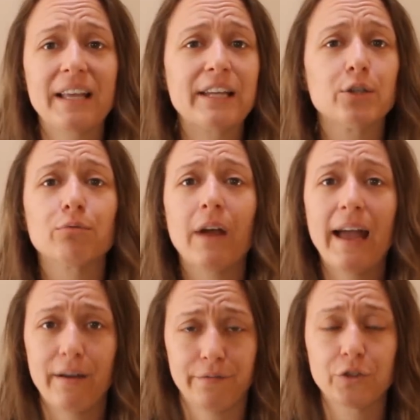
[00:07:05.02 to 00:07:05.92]
had to
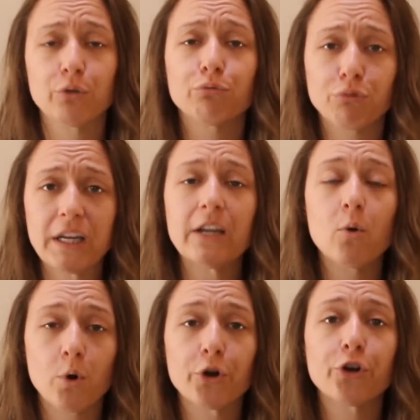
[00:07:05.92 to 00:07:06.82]
have to
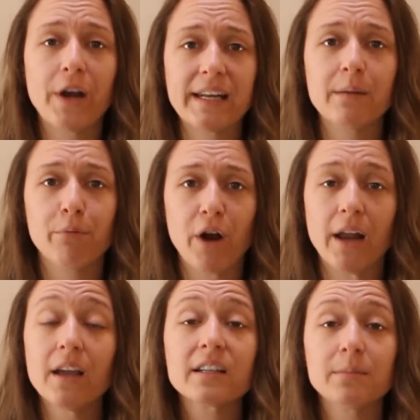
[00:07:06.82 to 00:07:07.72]
reorder any
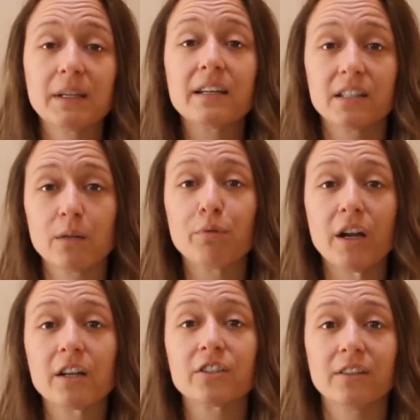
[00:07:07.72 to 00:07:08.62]
products because their
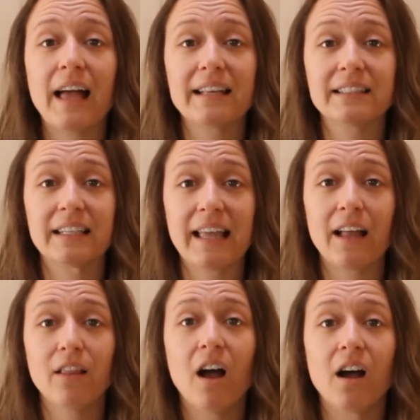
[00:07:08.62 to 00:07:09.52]
products are lasting
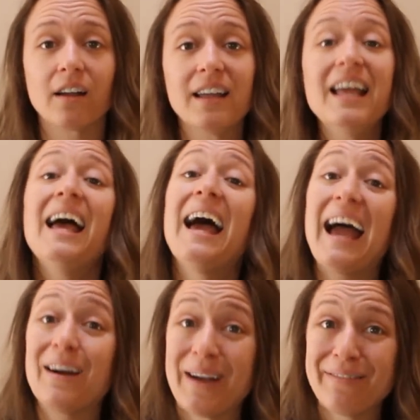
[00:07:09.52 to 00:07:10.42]
that long.
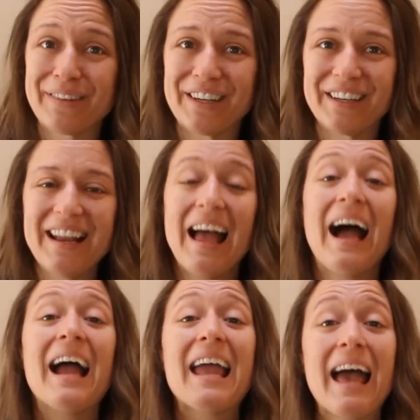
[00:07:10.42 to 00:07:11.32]
However,
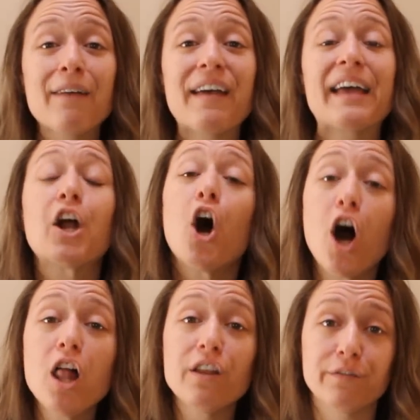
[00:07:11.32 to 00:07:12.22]
I have had
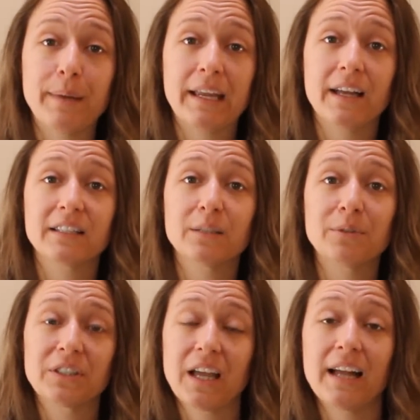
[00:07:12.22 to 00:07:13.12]
all of my
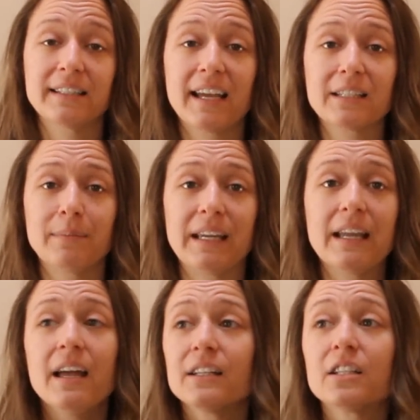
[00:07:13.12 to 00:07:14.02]
customers contact
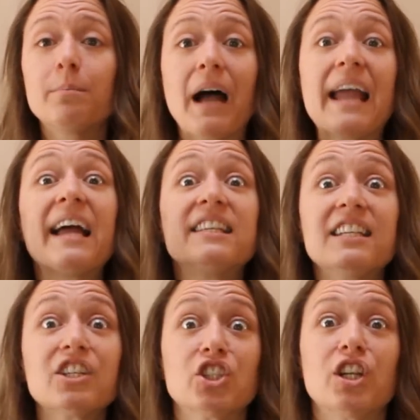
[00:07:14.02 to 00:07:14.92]
me to buy
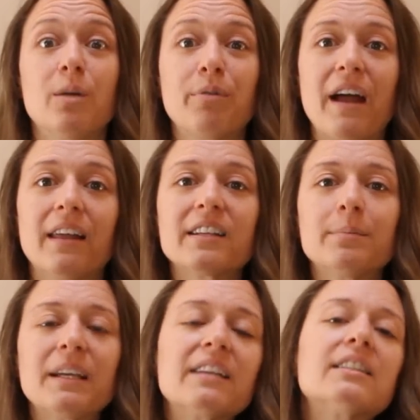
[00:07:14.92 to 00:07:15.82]
additional products
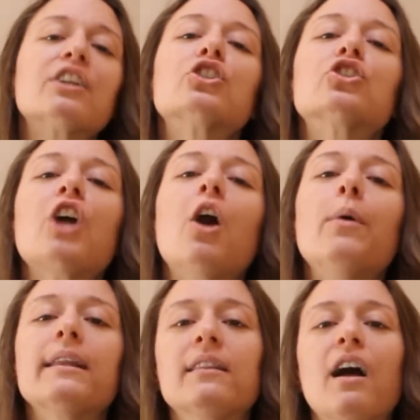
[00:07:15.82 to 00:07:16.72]
because they're so
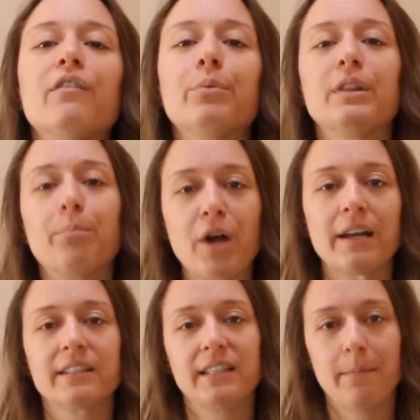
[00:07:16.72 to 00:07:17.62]
in love with the
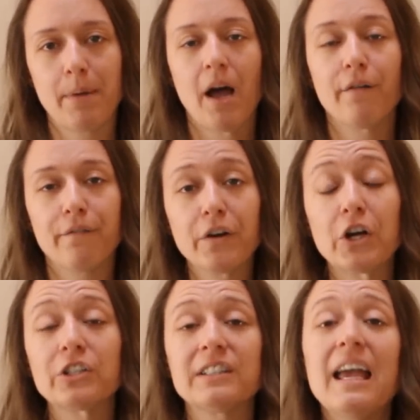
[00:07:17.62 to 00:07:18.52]
products they bought
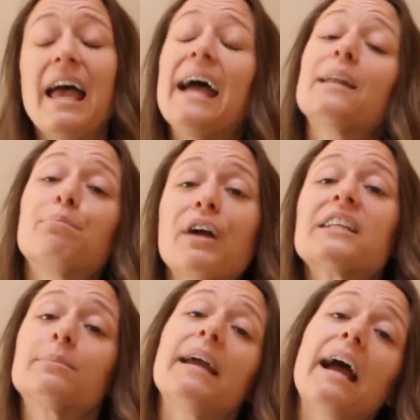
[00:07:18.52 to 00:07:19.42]
first and
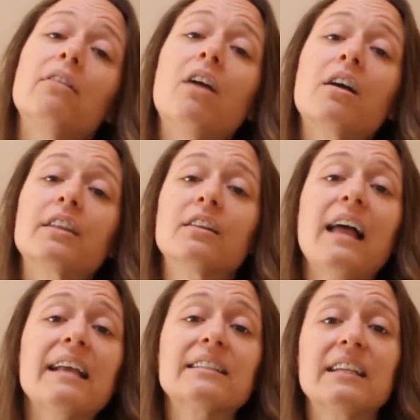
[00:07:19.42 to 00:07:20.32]
impressed by how long they're
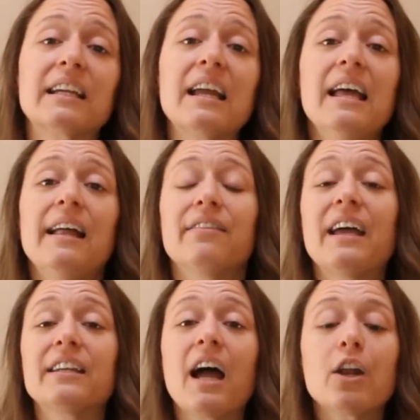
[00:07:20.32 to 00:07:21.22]
lasting
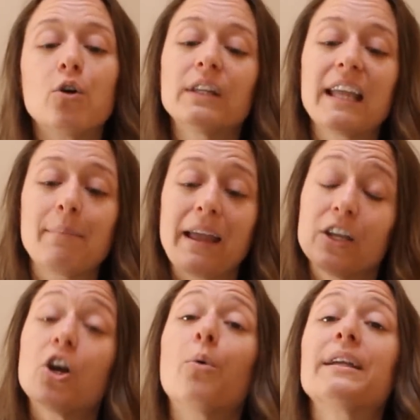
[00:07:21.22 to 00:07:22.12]
that not only am
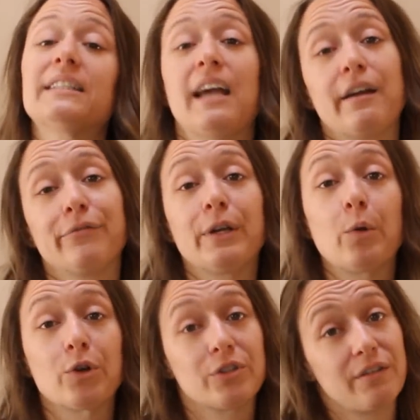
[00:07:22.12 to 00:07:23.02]
I going to have
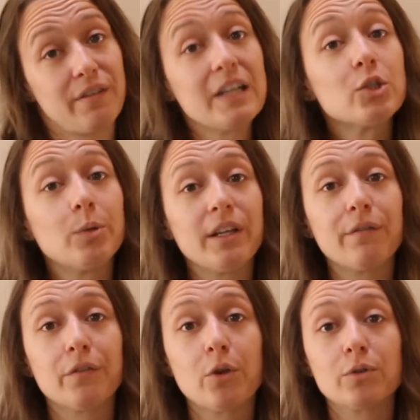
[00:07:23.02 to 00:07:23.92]
reorders eventually
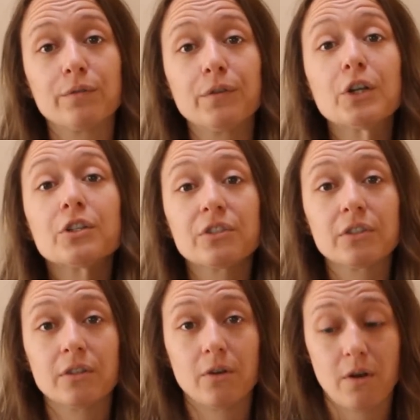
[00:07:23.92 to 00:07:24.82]
for those
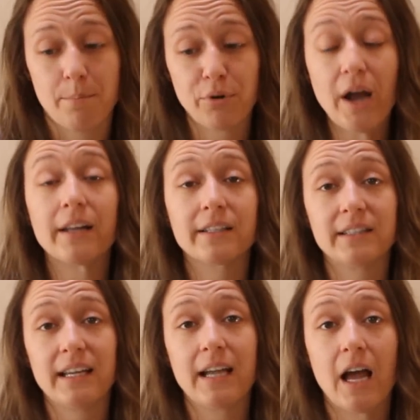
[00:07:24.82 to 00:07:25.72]
first products
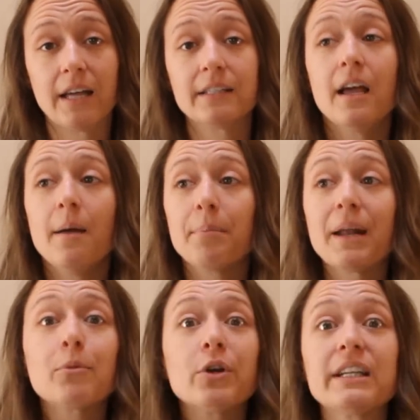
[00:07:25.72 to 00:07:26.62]
they got, but
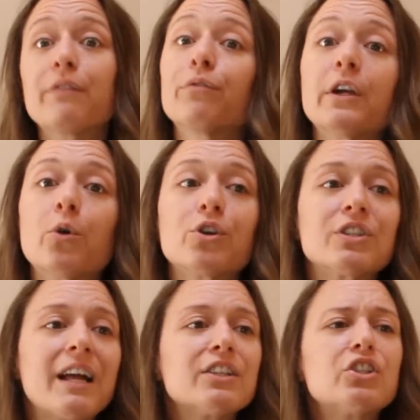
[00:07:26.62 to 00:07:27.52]
I'm going to have
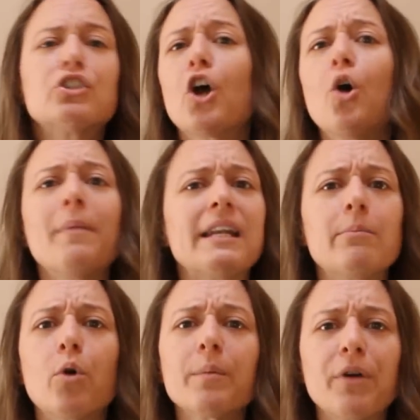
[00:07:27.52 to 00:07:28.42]
reorders on so many
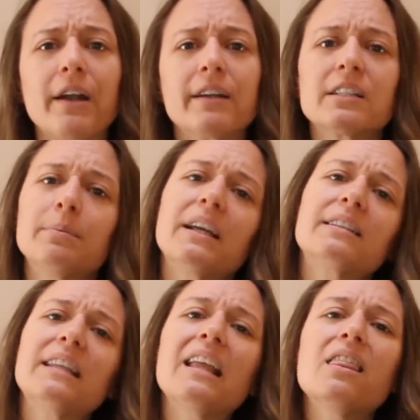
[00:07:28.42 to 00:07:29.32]
more products
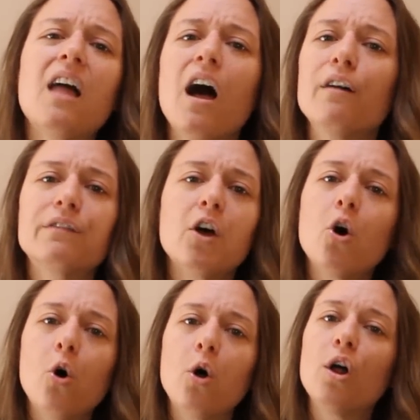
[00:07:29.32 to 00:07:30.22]
because they love the
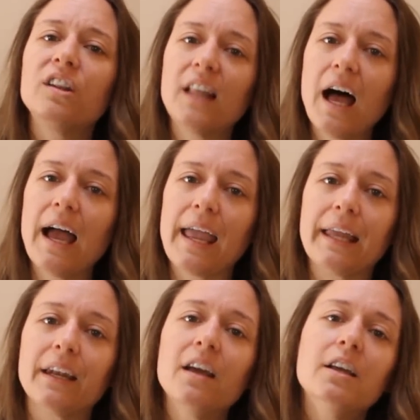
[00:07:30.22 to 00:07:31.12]
whole
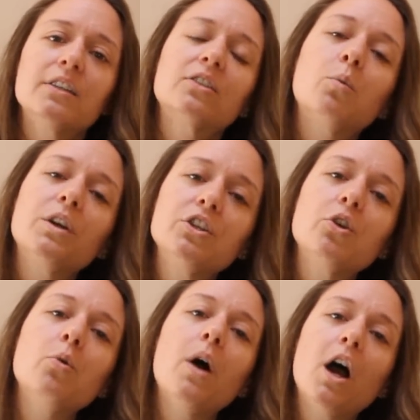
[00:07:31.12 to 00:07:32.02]
line. So when
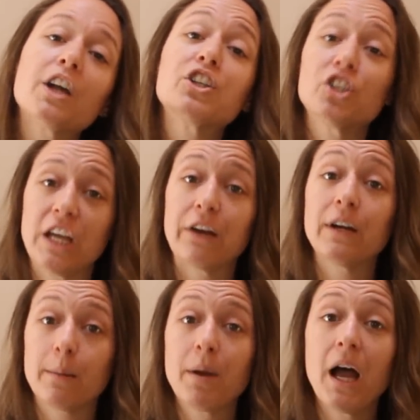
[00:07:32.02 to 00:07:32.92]
you are
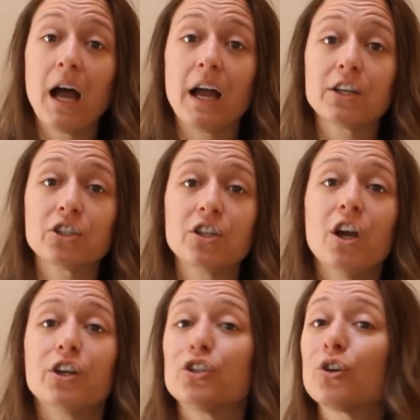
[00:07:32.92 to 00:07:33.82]
sharing Posh,
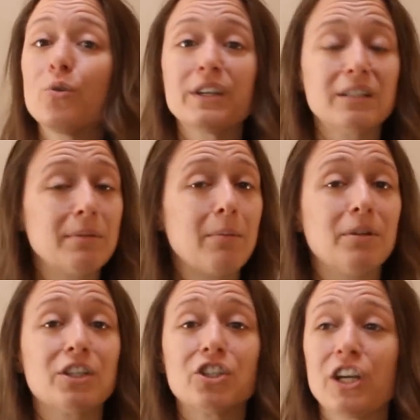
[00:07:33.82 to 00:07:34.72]
you're going to be able
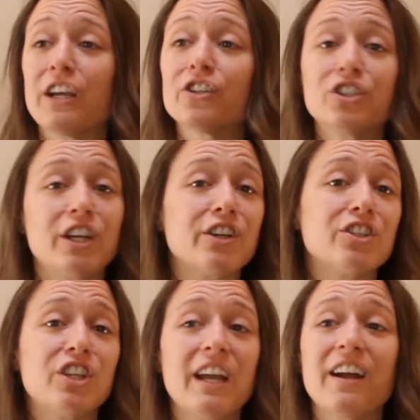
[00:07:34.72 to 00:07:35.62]
to share, share,
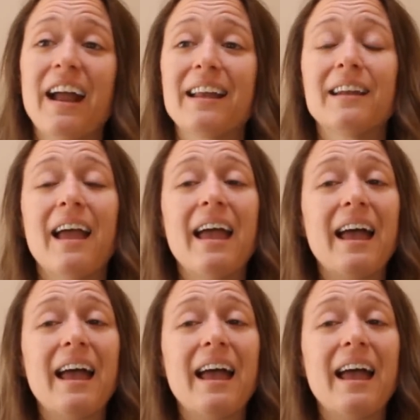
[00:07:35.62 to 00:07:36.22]
share, and